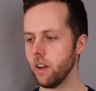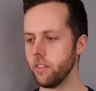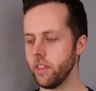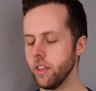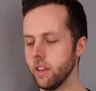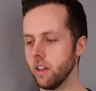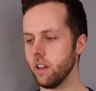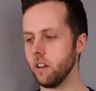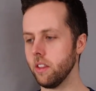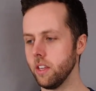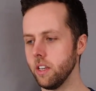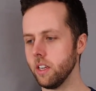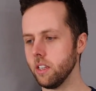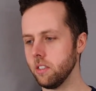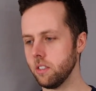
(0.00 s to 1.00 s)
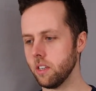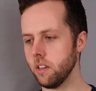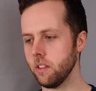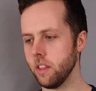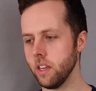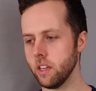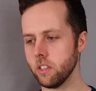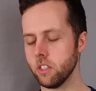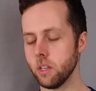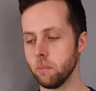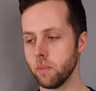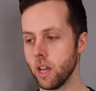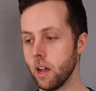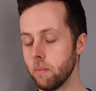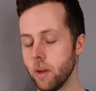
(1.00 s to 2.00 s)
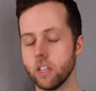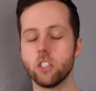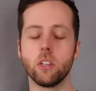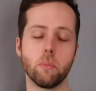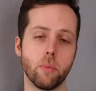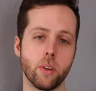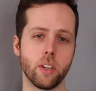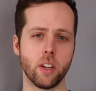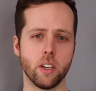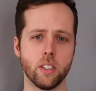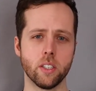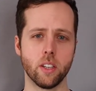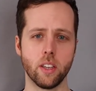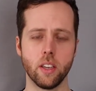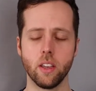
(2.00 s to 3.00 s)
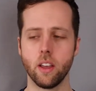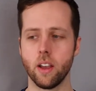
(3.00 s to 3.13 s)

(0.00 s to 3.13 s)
think I summed it up actually pretty nicely.